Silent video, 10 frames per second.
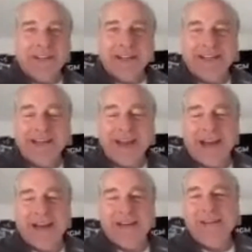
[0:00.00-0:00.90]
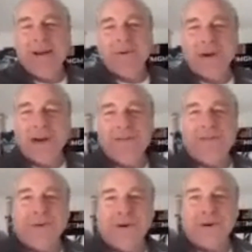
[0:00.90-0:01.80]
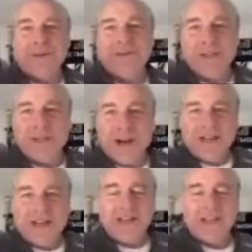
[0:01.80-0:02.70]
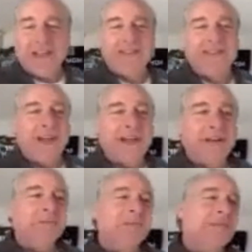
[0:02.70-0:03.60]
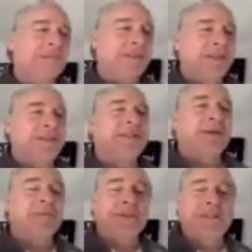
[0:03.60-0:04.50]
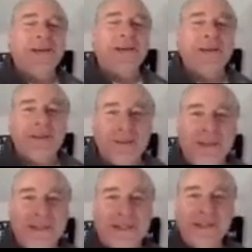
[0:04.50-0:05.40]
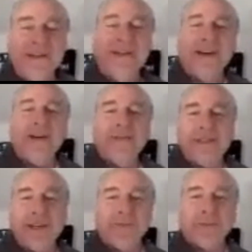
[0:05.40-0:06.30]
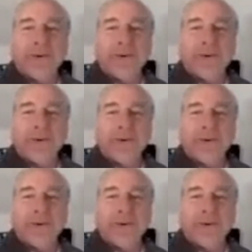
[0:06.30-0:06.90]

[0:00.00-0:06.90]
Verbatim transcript: Dad, number 84. It was great talking to you yesterday. Hope to see you this summer down at the beach. Have yourself a great day.